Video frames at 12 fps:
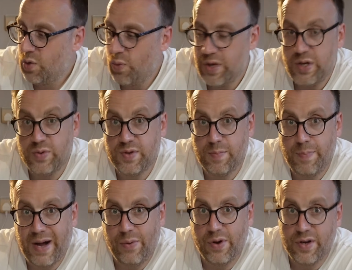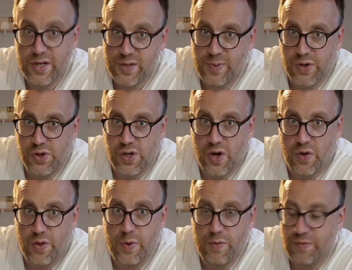when using power, especially
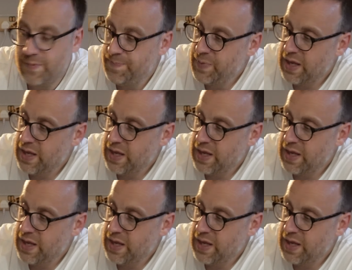on the move.